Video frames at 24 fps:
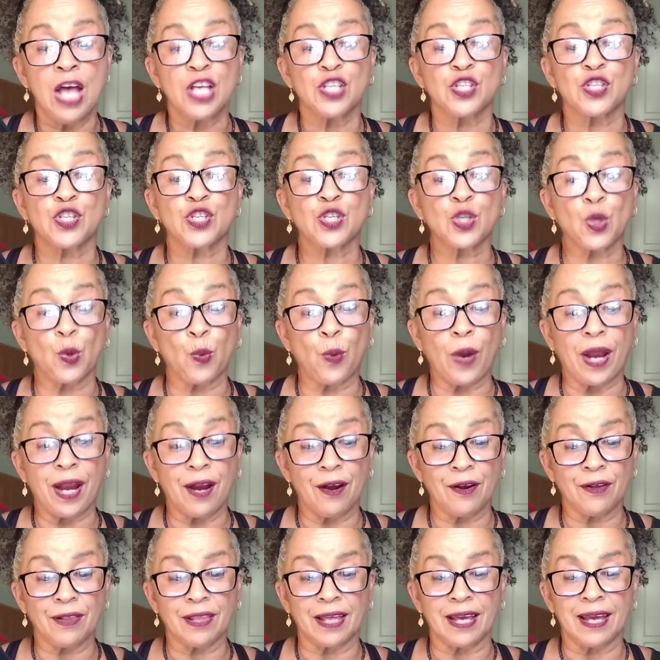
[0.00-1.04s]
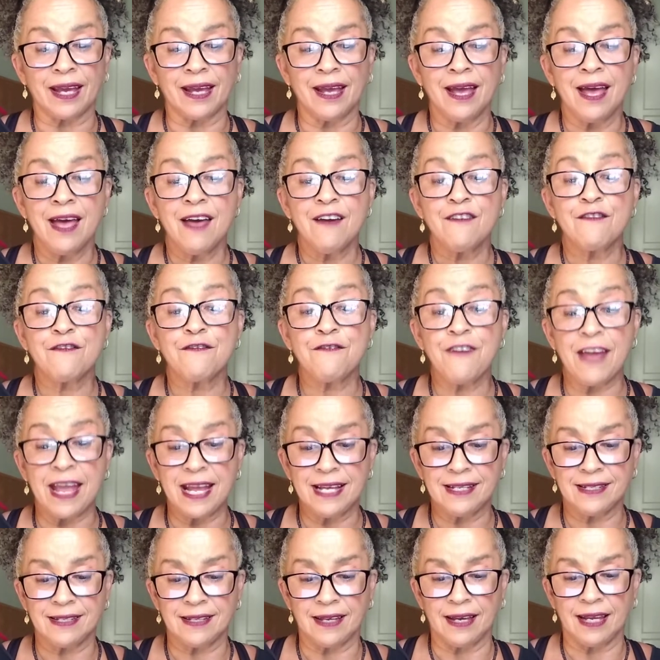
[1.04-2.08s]
squarely,
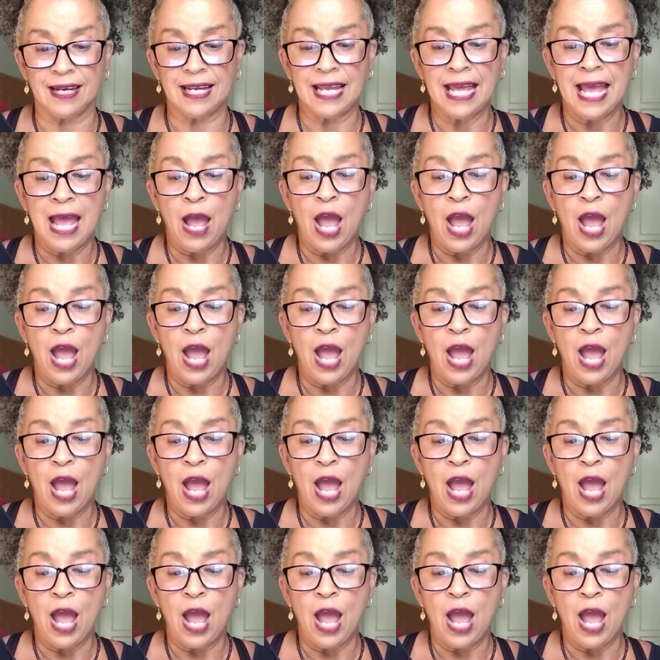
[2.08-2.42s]
face it.